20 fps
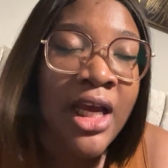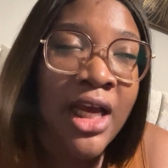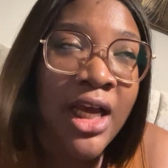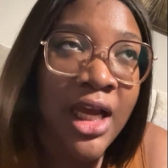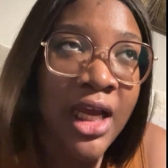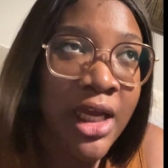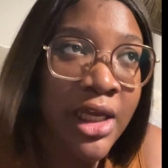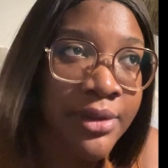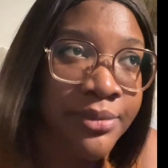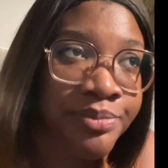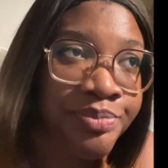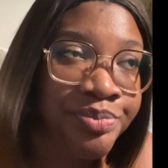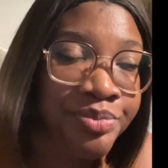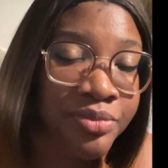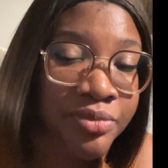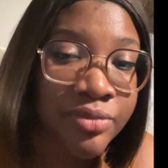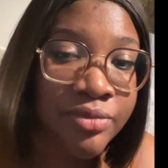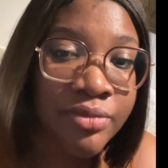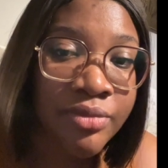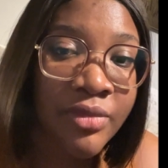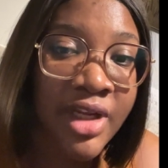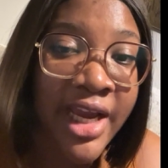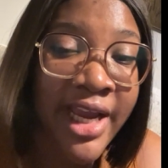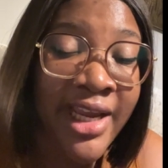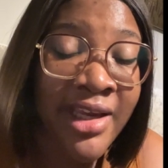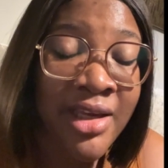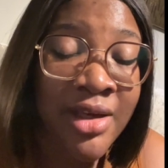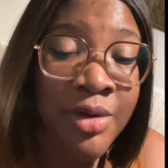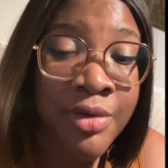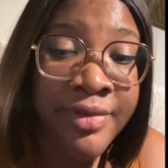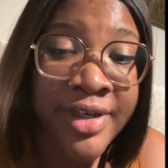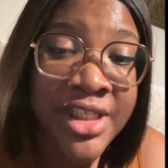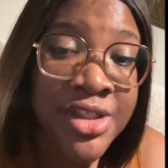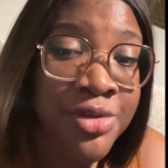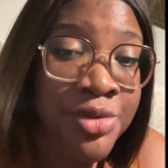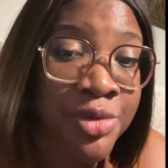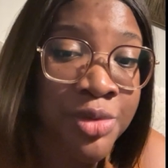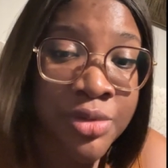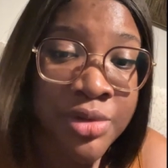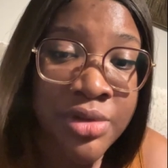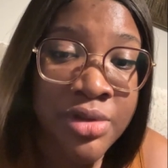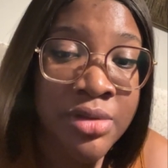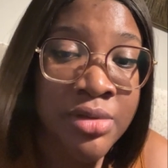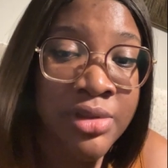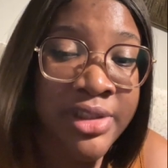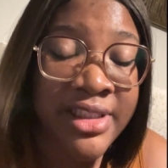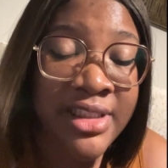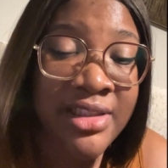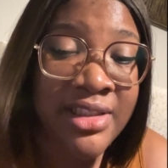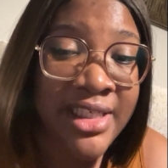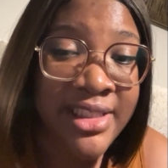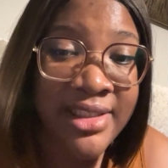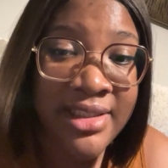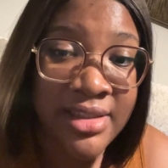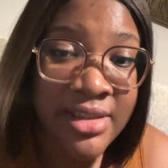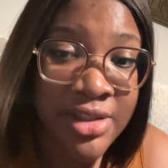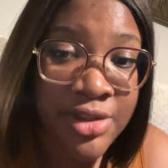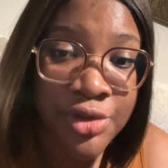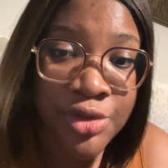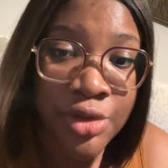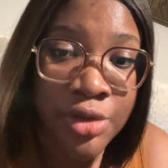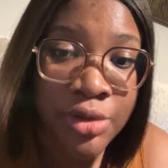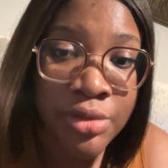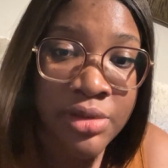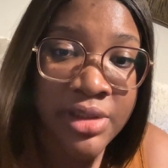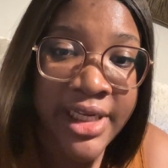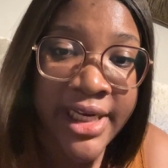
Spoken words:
I already know the destination,